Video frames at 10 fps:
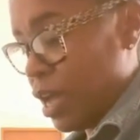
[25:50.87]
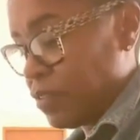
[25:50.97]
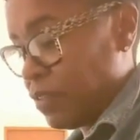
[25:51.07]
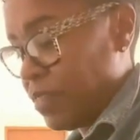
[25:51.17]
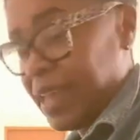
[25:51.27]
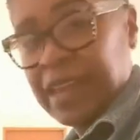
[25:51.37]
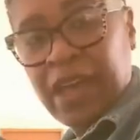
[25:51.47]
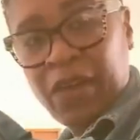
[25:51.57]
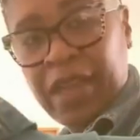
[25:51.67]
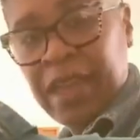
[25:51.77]
to that,
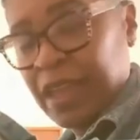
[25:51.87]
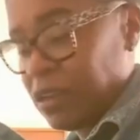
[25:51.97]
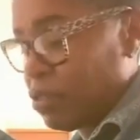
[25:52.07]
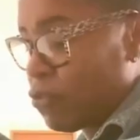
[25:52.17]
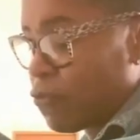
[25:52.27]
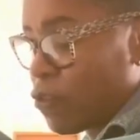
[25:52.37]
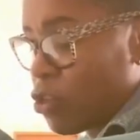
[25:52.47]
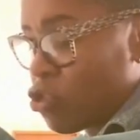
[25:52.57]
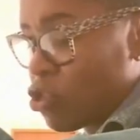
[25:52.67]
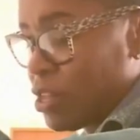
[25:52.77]
I'll add the
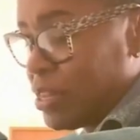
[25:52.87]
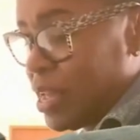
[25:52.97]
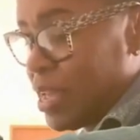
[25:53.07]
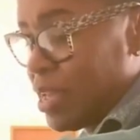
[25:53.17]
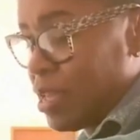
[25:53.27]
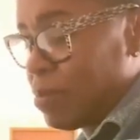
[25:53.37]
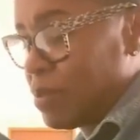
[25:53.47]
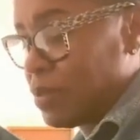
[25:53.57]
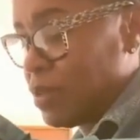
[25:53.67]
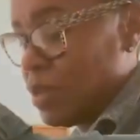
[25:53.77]
fresh lime. All